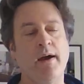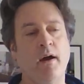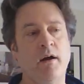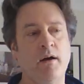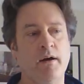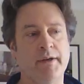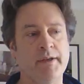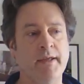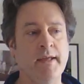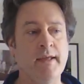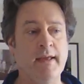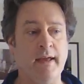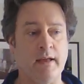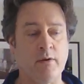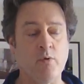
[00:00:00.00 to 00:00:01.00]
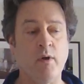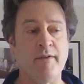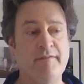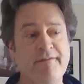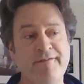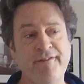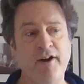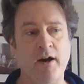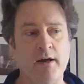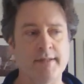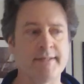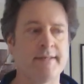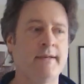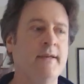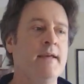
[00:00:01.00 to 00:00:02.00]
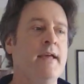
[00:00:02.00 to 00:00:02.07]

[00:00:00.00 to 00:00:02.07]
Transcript: hard and quite fast.